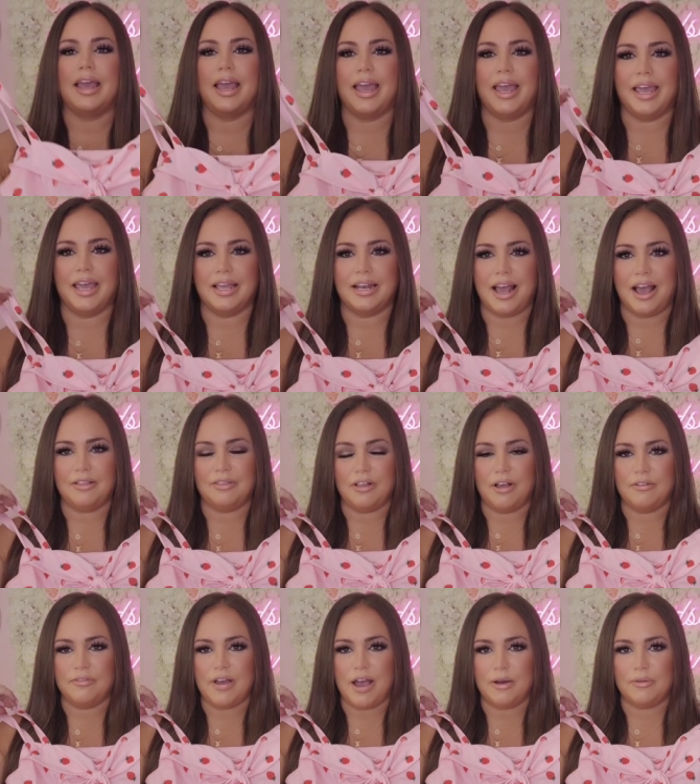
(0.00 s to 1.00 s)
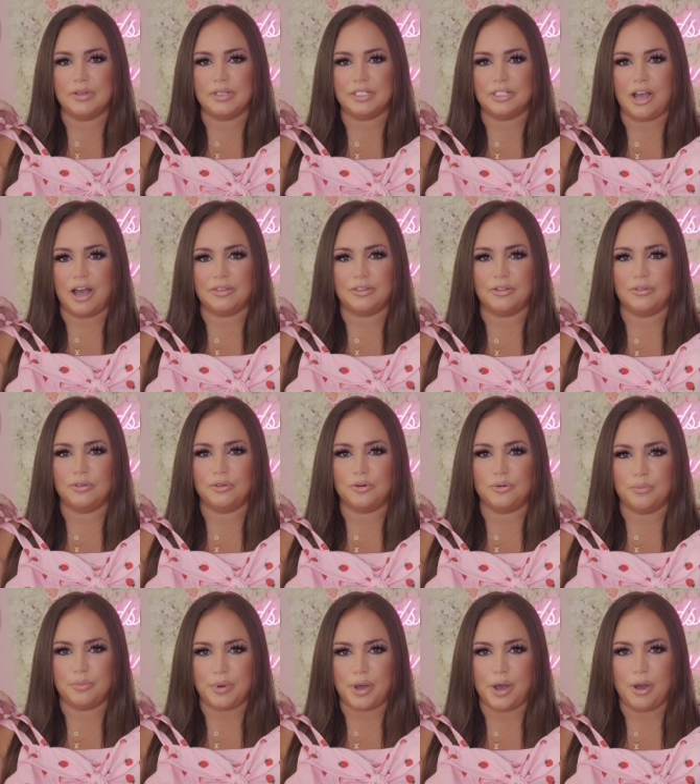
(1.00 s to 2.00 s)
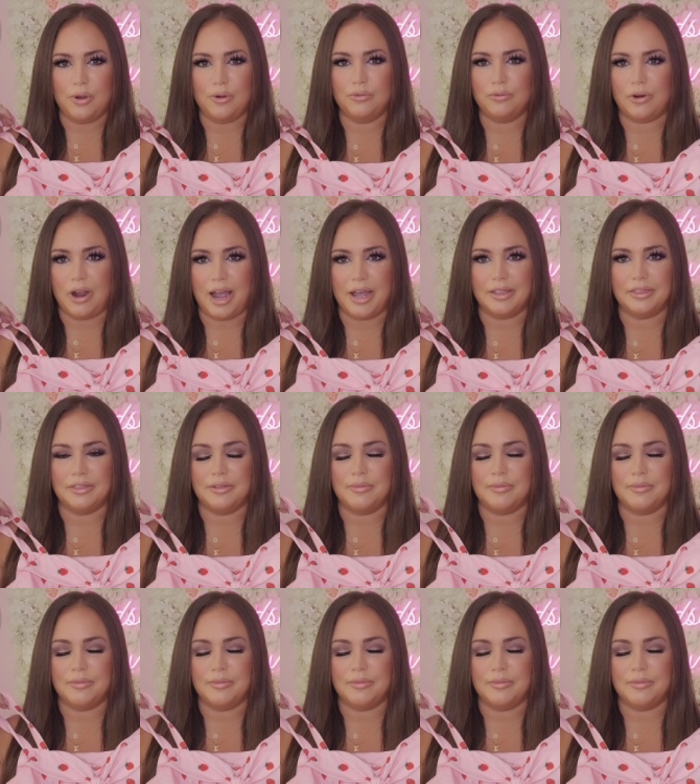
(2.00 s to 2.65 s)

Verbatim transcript: and I love how it's got the little bow right